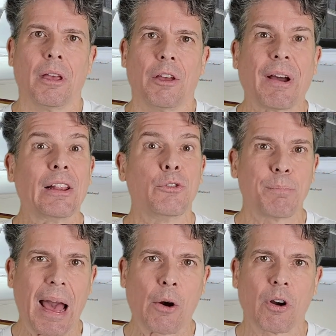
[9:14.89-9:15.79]
If I lose
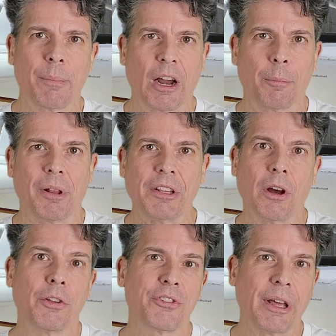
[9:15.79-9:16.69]
power in my airplane,
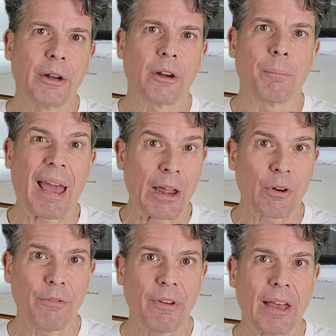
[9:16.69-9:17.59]
alternator and
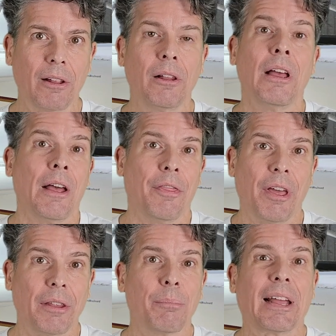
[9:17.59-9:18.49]
battery fail,
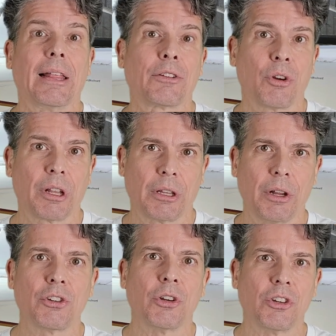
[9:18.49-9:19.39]
then my electronic
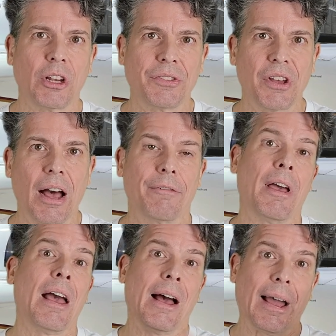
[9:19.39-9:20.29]
ignition shuts off.
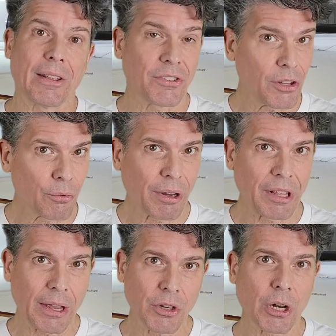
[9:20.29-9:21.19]
I can still run
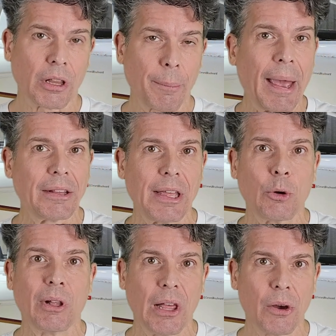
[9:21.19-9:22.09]
the engine on the magneto
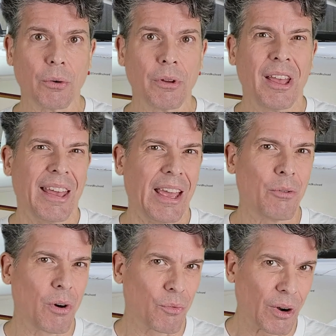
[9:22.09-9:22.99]
alone. It
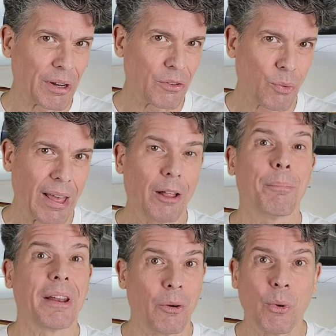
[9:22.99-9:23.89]
won't run as well,
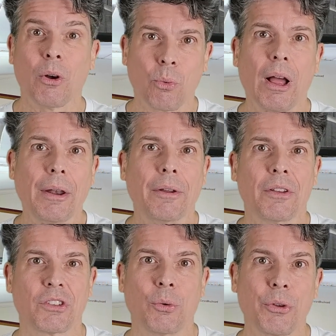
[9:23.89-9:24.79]
but it will run.
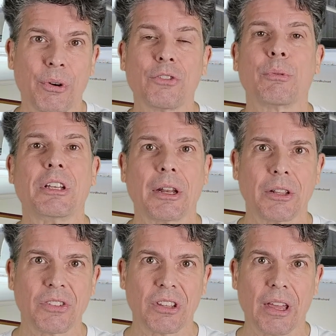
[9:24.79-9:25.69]
So there is
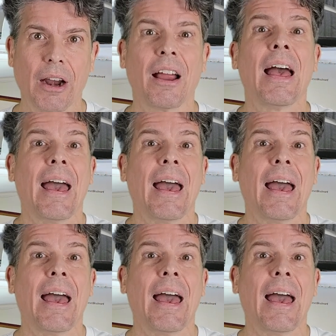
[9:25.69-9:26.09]
redundancy there.